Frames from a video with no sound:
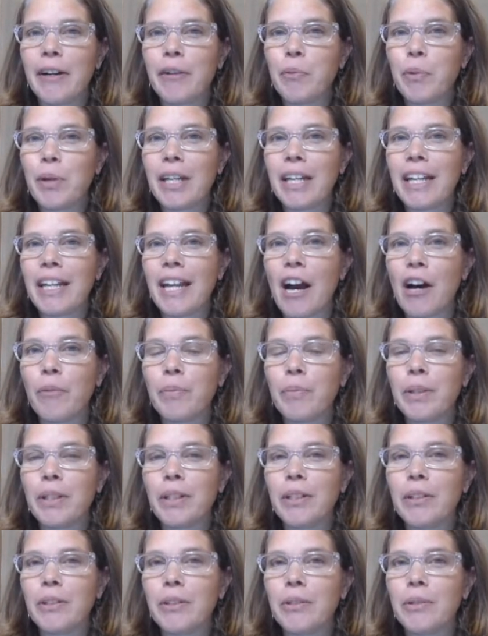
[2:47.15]
we can help
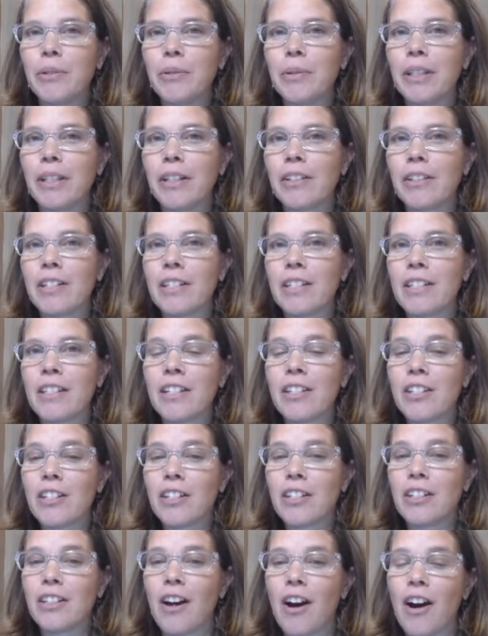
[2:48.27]
you with your
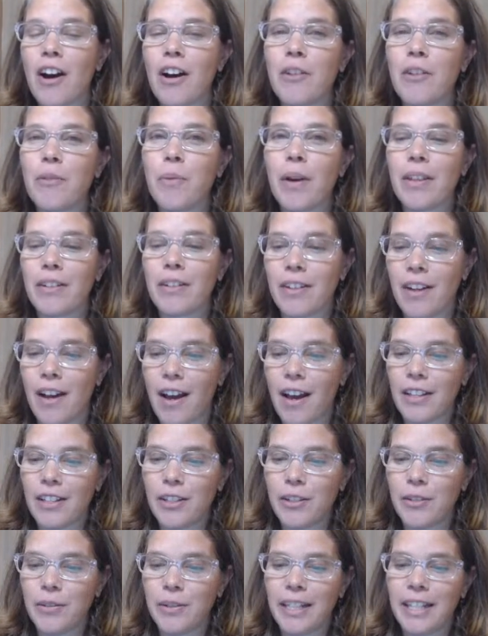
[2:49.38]
decision on whether or not
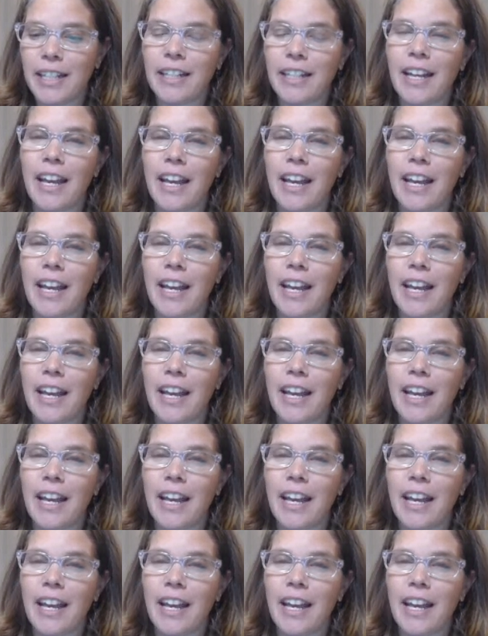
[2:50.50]
you need